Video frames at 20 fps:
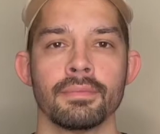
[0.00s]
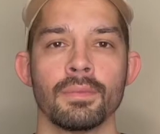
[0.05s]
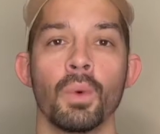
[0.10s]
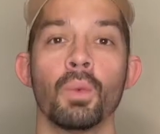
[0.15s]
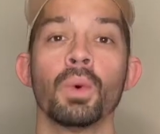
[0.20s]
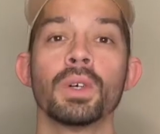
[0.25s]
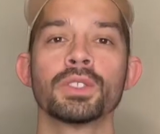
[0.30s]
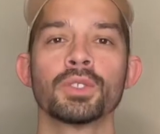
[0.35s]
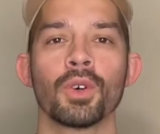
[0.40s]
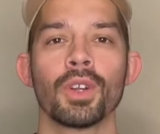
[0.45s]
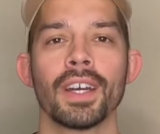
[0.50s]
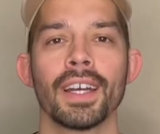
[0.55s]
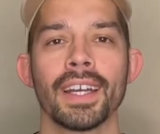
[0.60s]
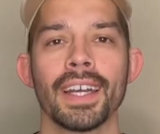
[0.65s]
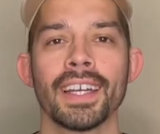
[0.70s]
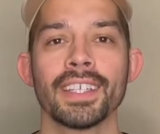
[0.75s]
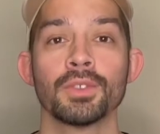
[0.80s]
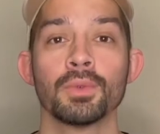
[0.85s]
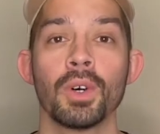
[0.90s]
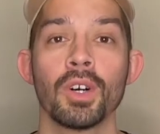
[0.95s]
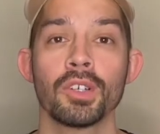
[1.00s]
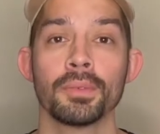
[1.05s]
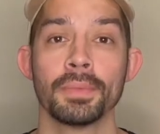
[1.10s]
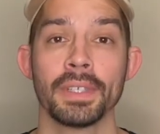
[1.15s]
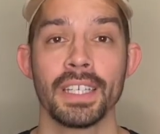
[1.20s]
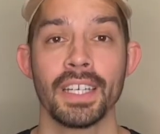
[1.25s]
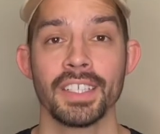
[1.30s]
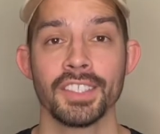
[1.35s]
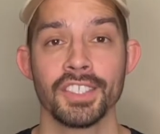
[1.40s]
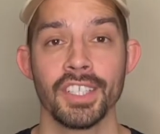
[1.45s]
What's going on, guys? Welcome to
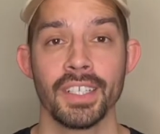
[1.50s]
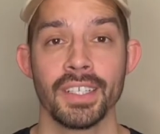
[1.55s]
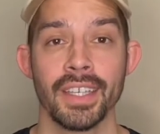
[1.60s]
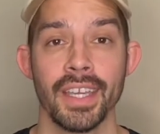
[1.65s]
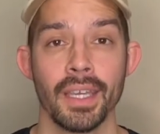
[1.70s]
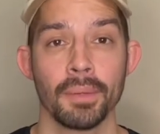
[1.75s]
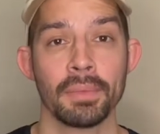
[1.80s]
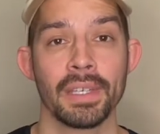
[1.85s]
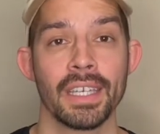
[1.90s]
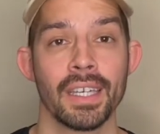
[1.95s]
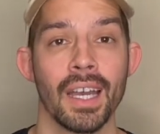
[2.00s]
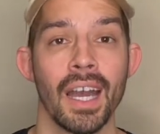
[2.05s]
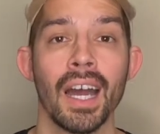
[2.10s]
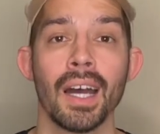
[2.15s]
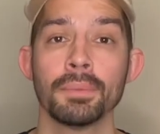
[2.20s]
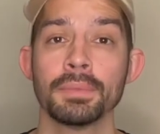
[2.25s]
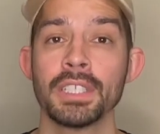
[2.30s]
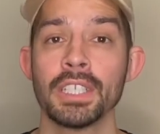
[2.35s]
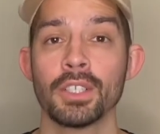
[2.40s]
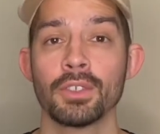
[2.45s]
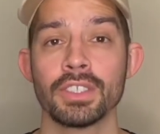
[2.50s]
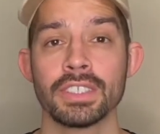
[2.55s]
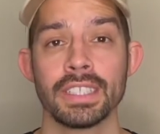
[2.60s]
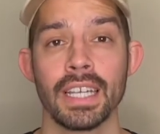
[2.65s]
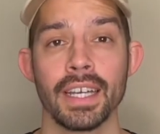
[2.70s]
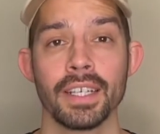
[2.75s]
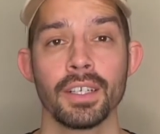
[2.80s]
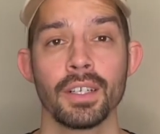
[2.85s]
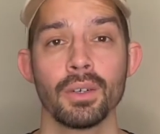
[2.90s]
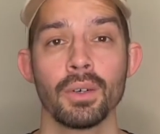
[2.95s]
Gunshot Gaming. I'm
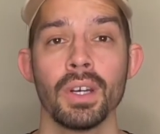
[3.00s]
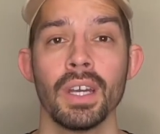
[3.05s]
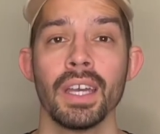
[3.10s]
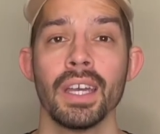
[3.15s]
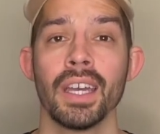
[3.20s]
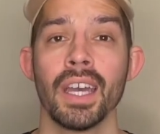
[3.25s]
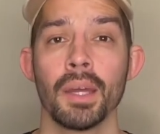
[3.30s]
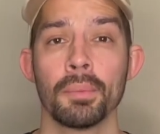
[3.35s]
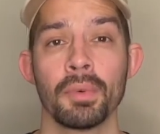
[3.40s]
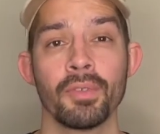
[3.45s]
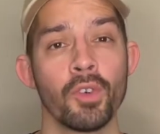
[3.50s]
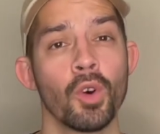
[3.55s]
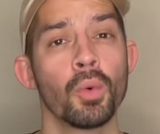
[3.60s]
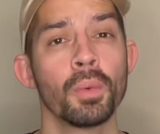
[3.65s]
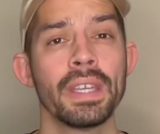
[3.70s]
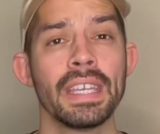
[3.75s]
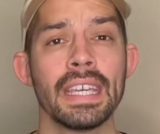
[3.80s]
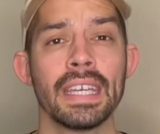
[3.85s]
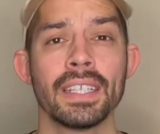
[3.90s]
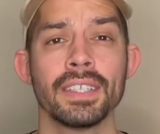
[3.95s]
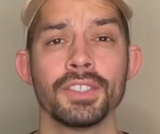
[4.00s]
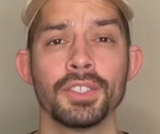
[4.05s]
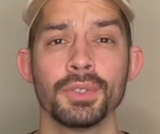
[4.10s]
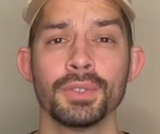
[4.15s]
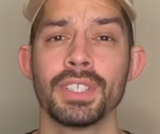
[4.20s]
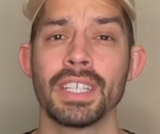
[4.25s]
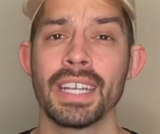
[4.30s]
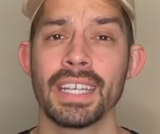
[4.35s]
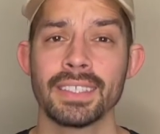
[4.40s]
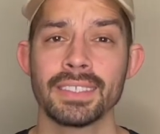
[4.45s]
Tito, and before we get into
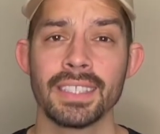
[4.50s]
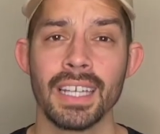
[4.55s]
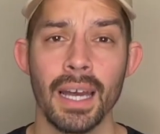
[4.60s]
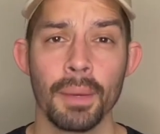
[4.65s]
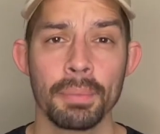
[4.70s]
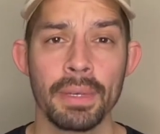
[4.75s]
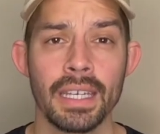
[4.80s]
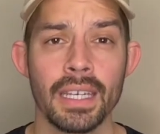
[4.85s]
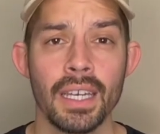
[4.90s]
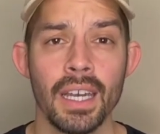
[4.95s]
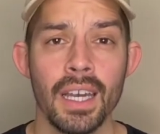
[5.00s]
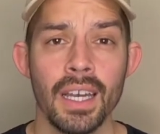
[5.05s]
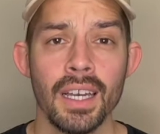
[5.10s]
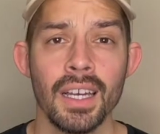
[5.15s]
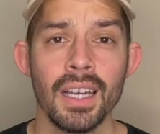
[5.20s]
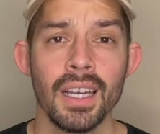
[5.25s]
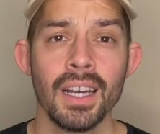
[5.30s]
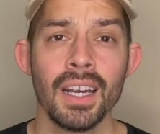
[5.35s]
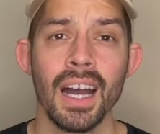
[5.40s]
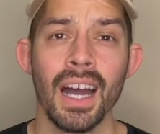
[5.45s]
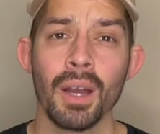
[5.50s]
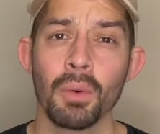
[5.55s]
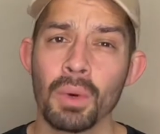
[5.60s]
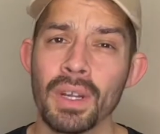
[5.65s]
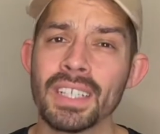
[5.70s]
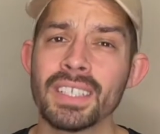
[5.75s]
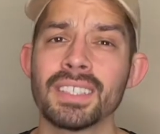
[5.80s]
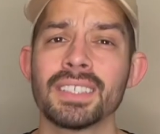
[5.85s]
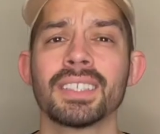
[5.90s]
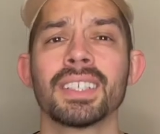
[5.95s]
today's topic, I want to
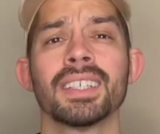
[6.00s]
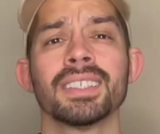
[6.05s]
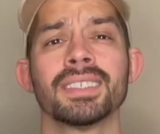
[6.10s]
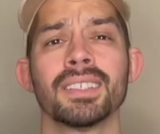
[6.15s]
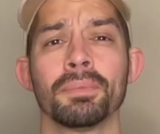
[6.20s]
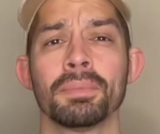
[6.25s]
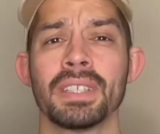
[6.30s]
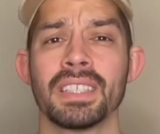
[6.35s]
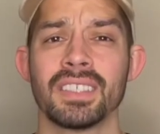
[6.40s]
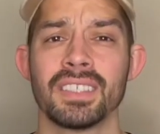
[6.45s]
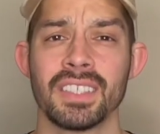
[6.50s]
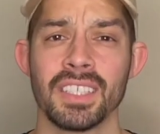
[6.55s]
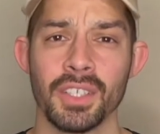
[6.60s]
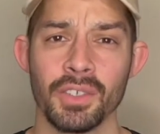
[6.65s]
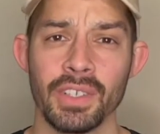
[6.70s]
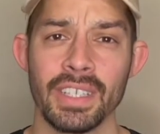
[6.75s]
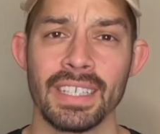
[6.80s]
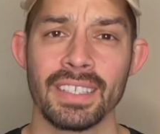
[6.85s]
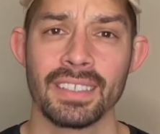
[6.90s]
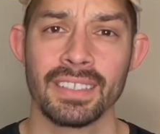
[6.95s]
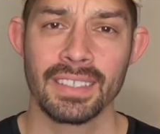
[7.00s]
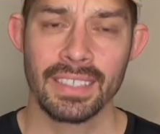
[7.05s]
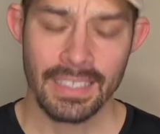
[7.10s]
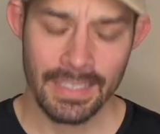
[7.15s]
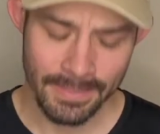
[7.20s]
discuss something serious.